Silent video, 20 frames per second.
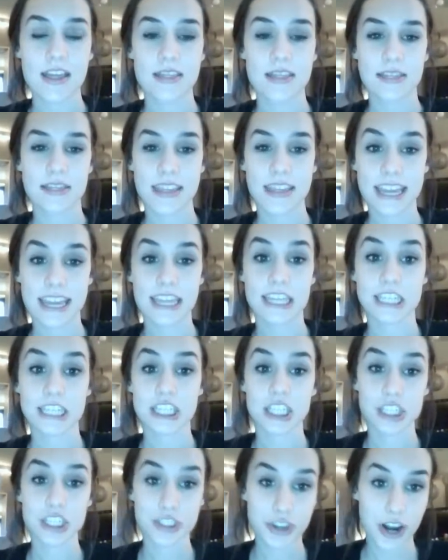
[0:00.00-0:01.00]
They
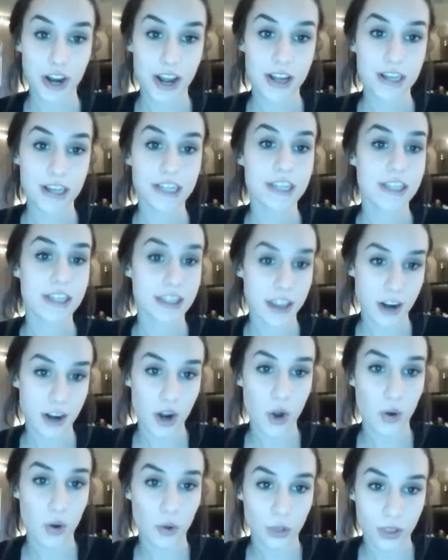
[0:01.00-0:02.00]
construct their
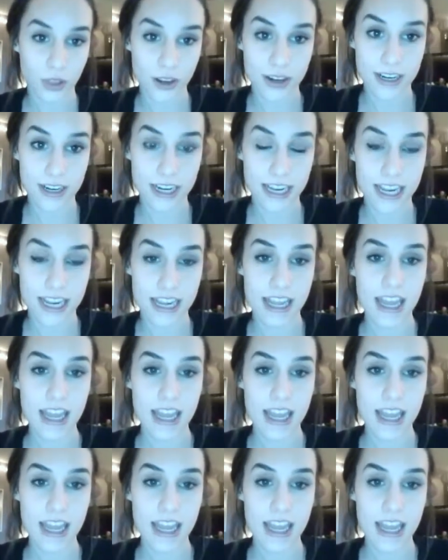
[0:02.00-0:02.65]
own learning.